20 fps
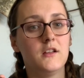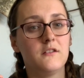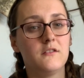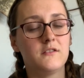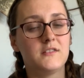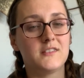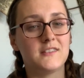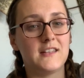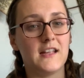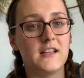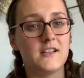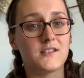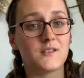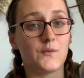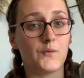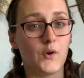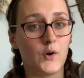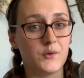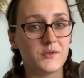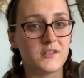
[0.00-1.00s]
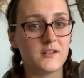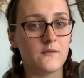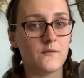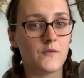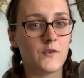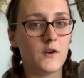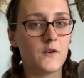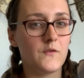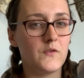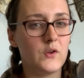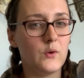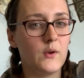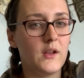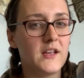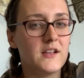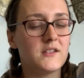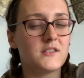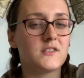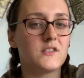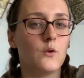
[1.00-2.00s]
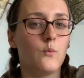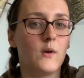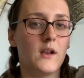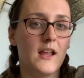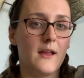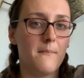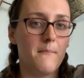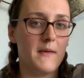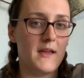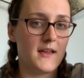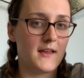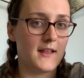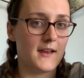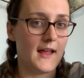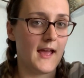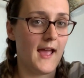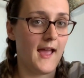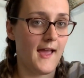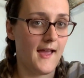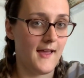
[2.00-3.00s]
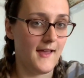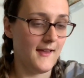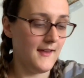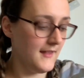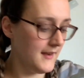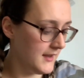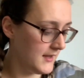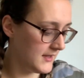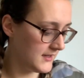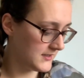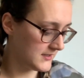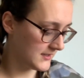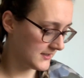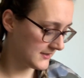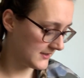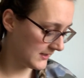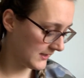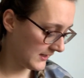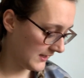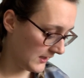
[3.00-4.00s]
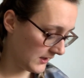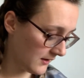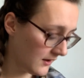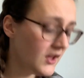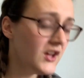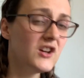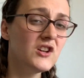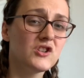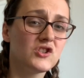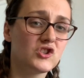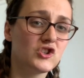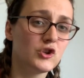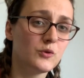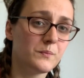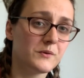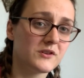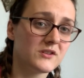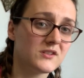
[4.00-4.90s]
stays frozen for a few days, so when I make it ahead, it doesn't get super